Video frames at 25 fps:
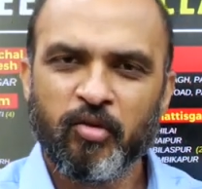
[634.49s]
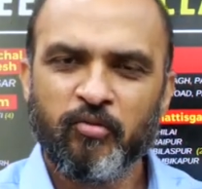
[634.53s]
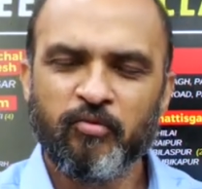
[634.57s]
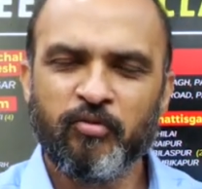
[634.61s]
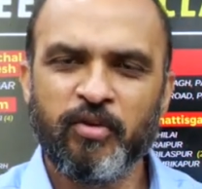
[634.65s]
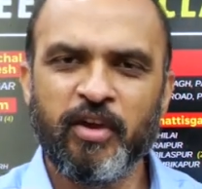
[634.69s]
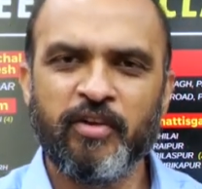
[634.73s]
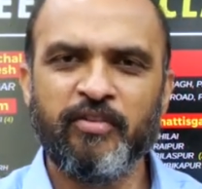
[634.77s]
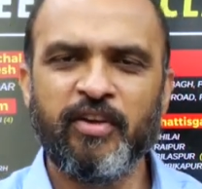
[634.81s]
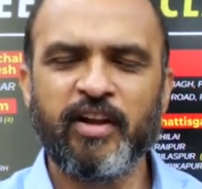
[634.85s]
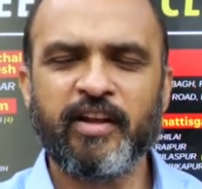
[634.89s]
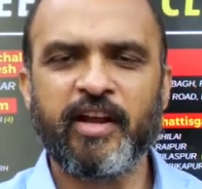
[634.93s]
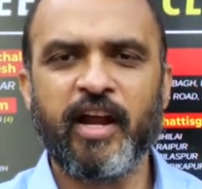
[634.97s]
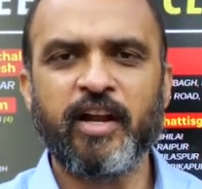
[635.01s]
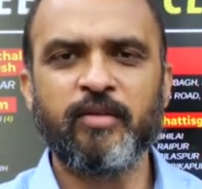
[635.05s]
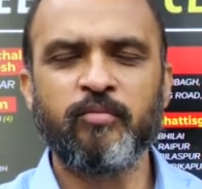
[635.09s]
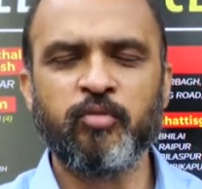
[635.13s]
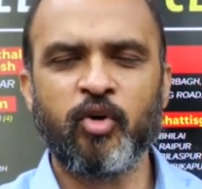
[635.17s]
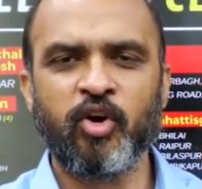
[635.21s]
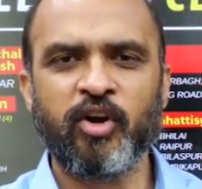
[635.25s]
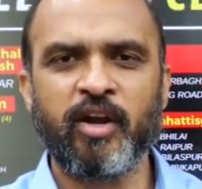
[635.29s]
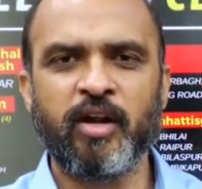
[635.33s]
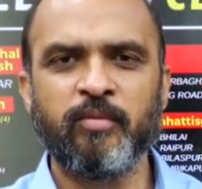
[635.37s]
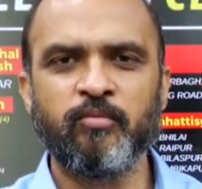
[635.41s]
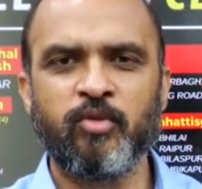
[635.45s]
We will get
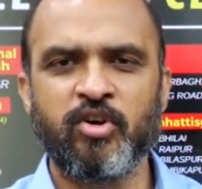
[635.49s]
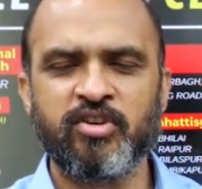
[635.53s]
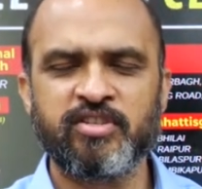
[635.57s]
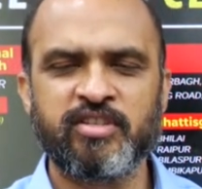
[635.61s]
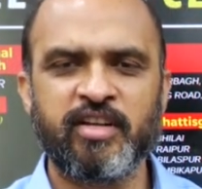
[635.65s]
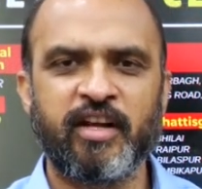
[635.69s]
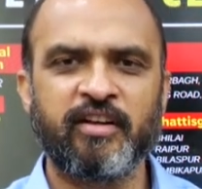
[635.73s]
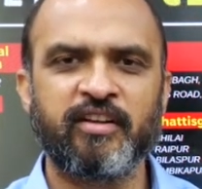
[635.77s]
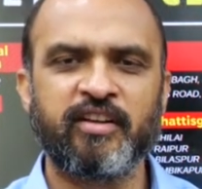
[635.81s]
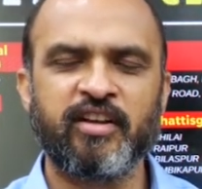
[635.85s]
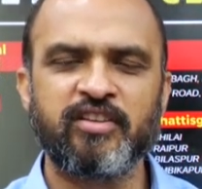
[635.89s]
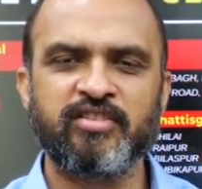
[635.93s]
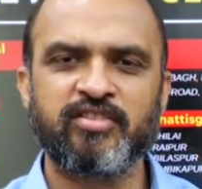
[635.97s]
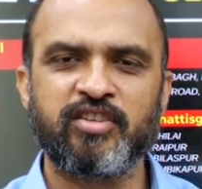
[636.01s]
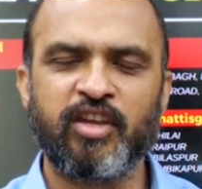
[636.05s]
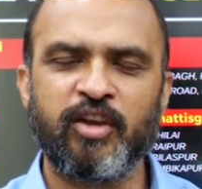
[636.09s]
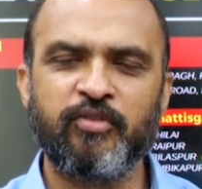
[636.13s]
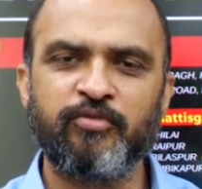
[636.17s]
more and more centers.